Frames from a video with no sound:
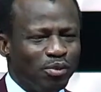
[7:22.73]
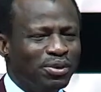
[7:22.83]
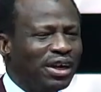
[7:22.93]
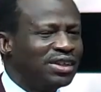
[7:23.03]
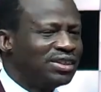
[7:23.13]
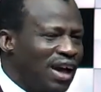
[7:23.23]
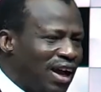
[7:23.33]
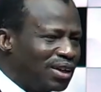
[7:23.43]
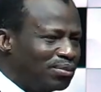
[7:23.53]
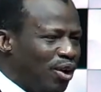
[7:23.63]
be a
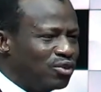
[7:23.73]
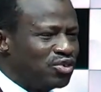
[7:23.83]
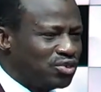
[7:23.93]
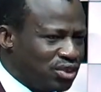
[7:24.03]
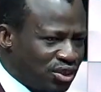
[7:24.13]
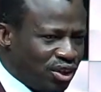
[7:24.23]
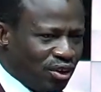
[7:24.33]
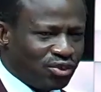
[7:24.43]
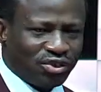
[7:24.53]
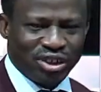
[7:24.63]
time of
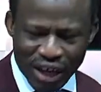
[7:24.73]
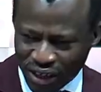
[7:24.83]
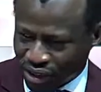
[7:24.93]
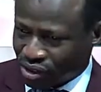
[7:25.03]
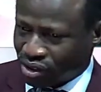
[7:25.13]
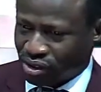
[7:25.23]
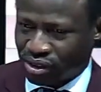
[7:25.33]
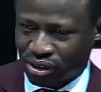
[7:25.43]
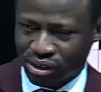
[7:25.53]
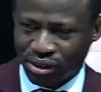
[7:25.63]
serious challenge
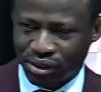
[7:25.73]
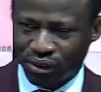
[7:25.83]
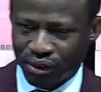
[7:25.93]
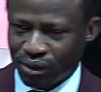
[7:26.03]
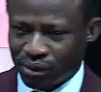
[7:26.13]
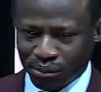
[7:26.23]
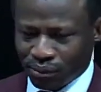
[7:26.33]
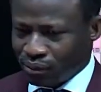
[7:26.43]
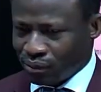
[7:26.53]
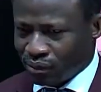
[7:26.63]

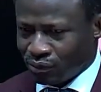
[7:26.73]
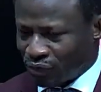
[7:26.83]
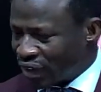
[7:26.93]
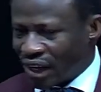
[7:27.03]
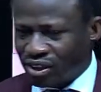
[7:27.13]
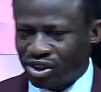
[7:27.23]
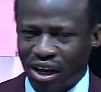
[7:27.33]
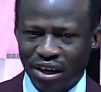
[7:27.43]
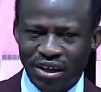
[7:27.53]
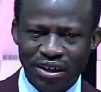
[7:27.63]

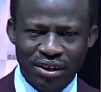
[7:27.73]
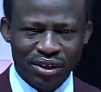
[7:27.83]
financially,